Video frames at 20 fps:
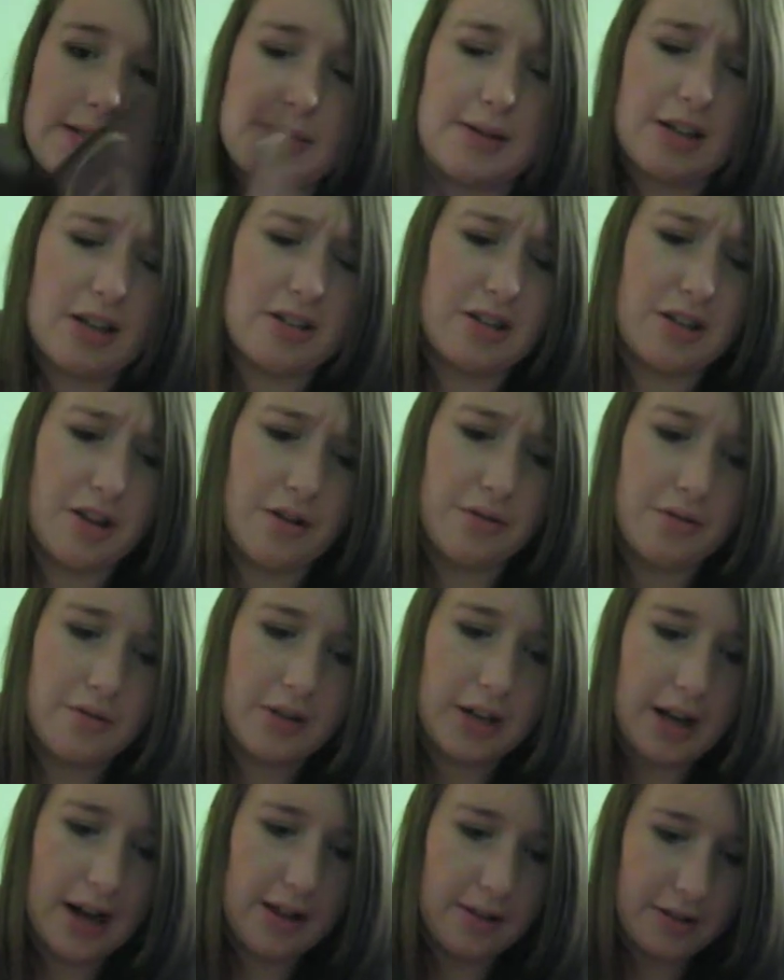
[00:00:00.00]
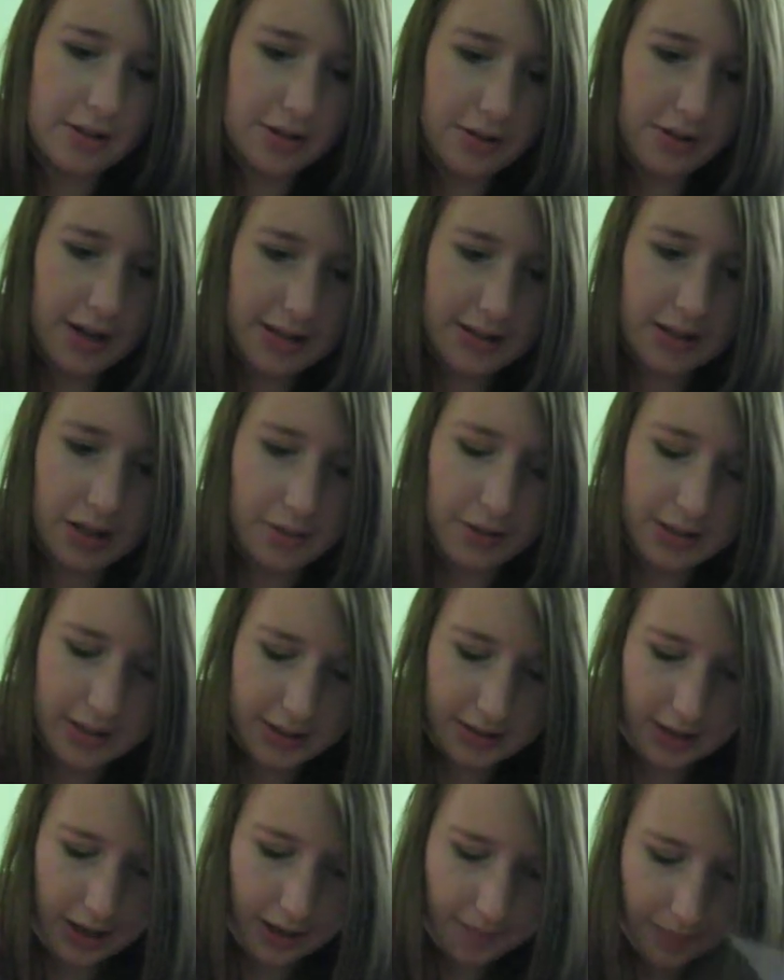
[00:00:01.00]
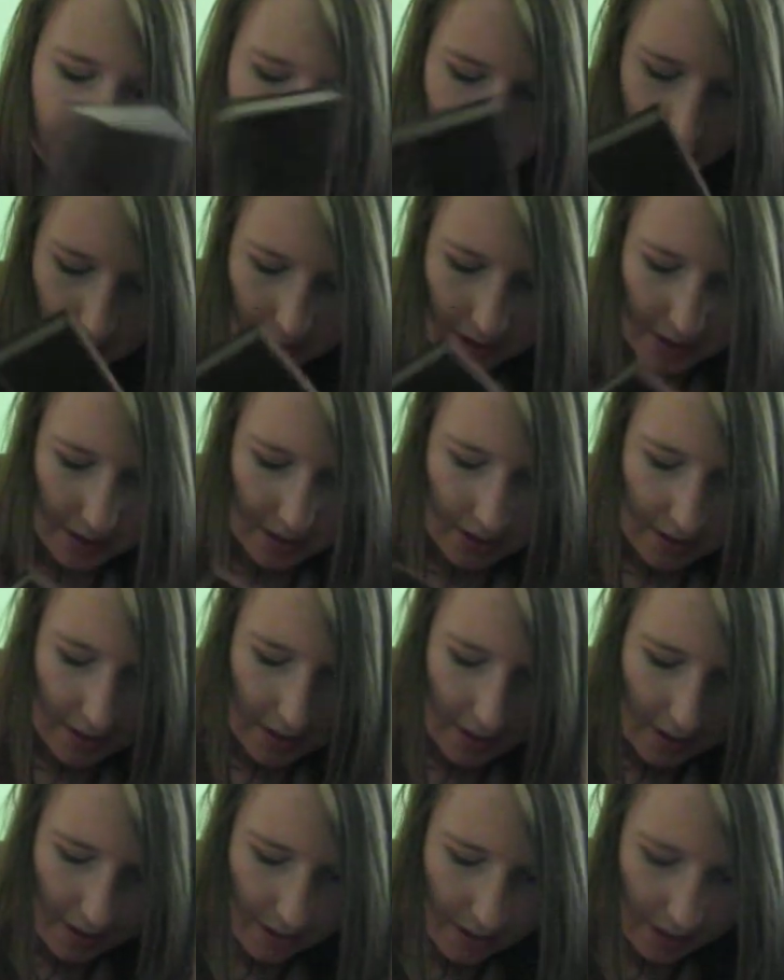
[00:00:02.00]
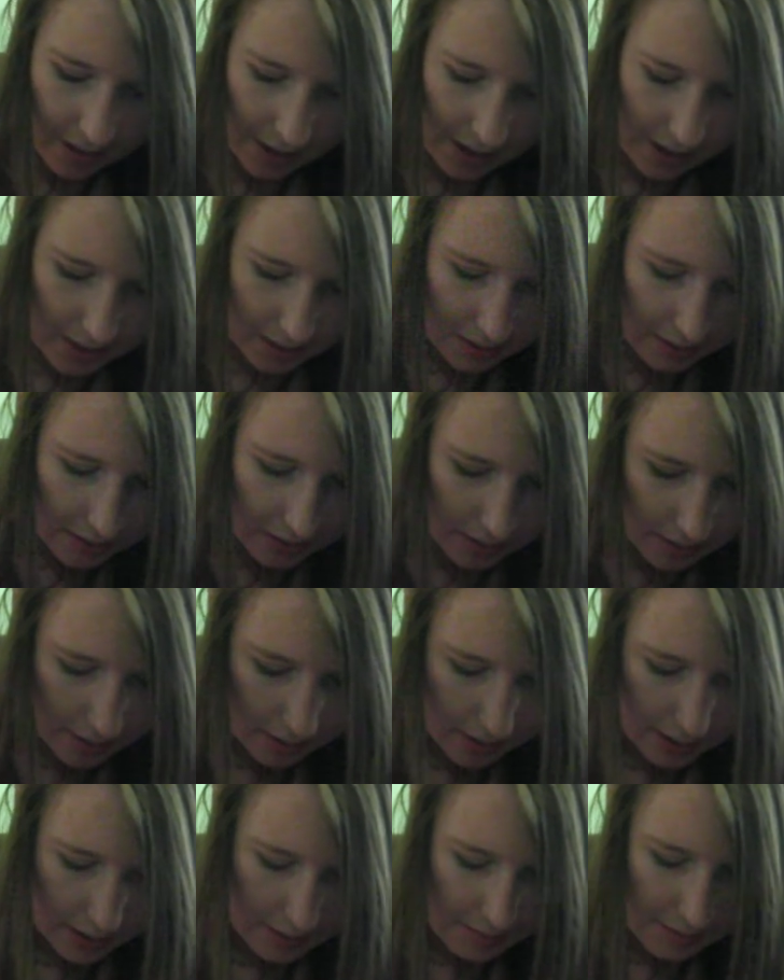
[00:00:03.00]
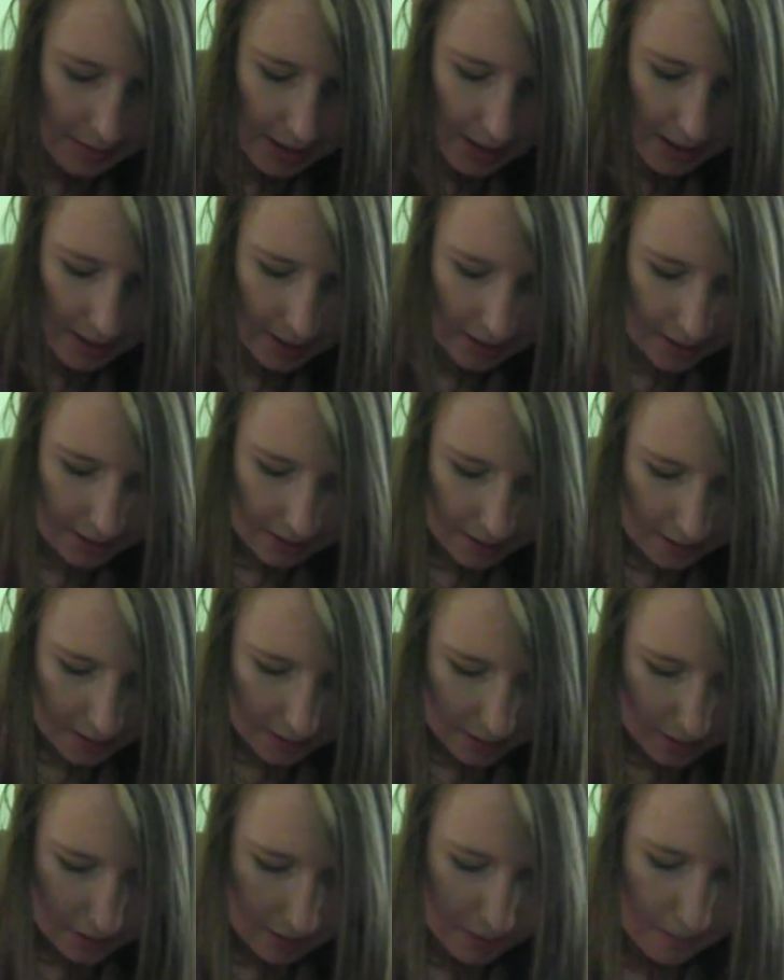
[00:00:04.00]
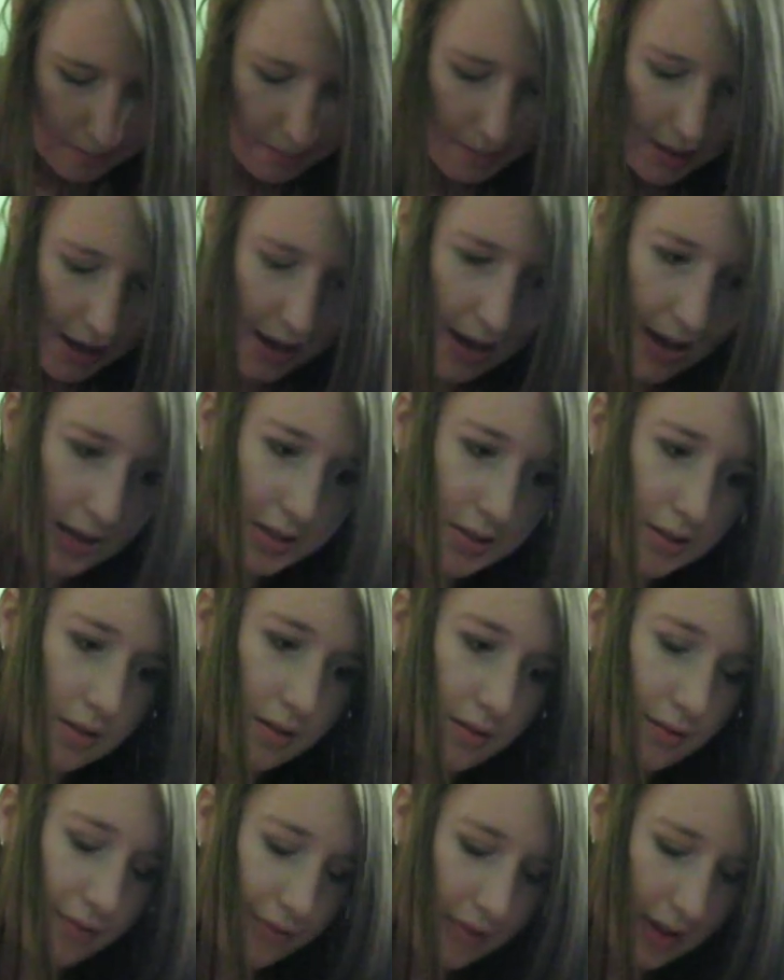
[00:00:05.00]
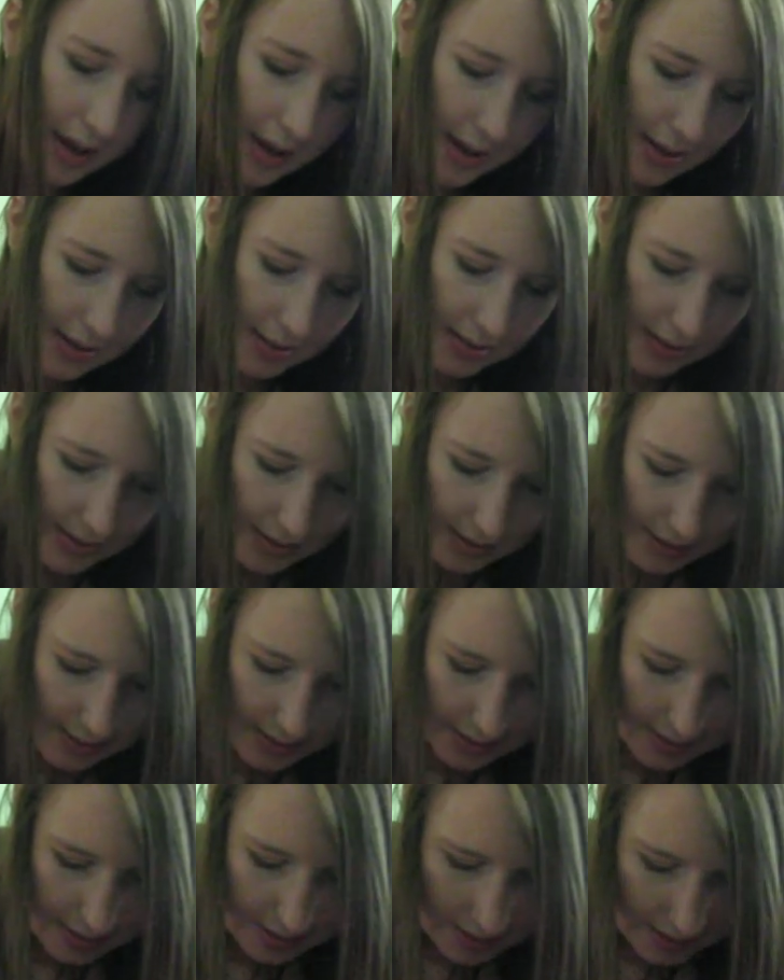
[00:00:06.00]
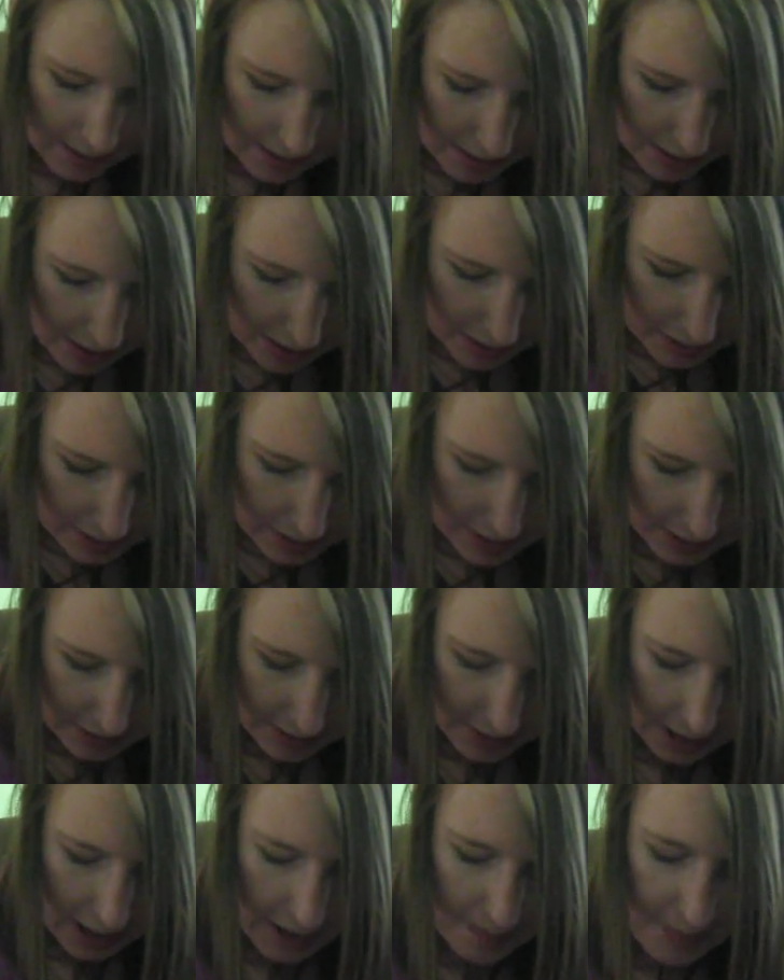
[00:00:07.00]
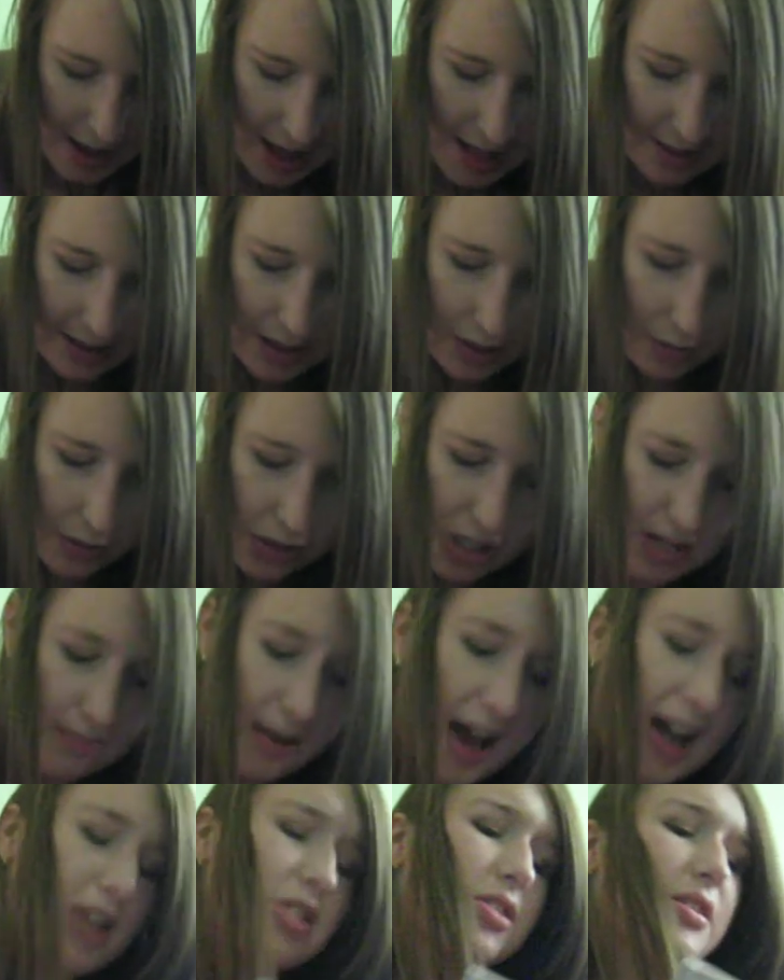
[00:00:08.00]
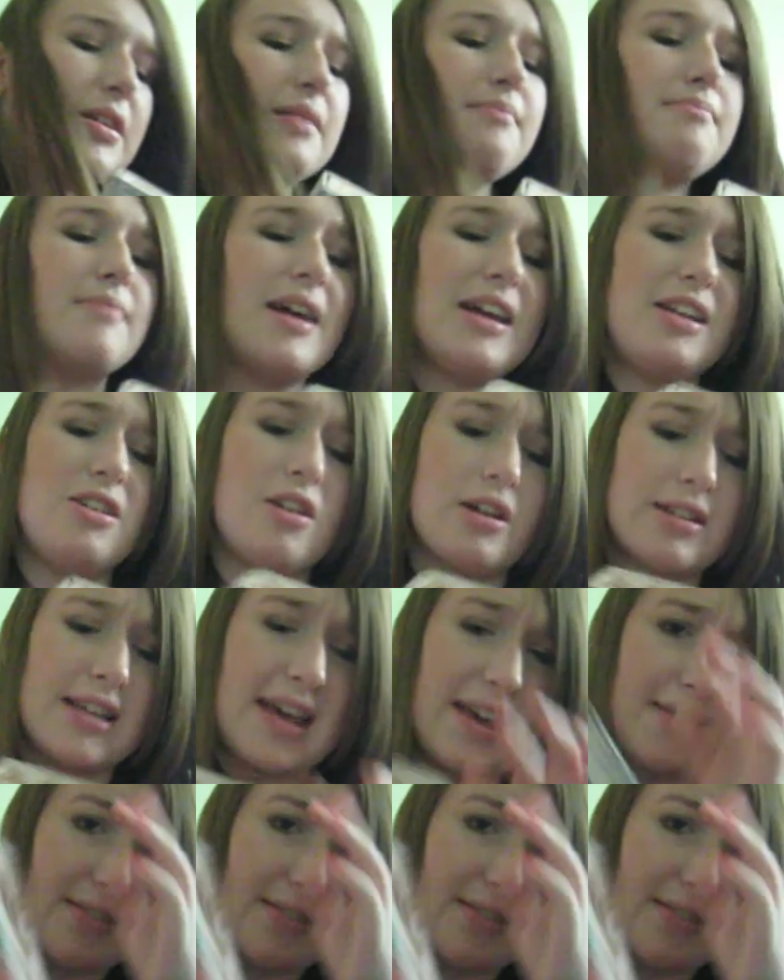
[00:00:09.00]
I'm not going to go through the colors. You guys know what's in there. Then I'm taking my Too Faced Naked Eye palette, which I'm actually might not take